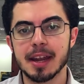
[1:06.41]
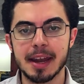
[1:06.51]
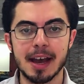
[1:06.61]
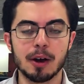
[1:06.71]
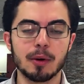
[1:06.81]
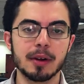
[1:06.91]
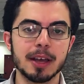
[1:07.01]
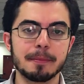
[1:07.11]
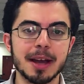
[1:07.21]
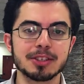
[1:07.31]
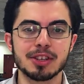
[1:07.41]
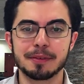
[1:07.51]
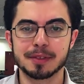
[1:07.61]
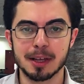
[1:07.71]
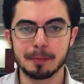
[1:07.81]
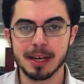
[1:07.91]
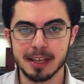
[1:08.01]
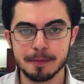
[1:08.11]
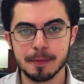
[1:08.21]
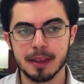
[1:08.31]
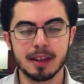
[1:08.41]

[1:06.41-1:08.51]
Now imagine if somebody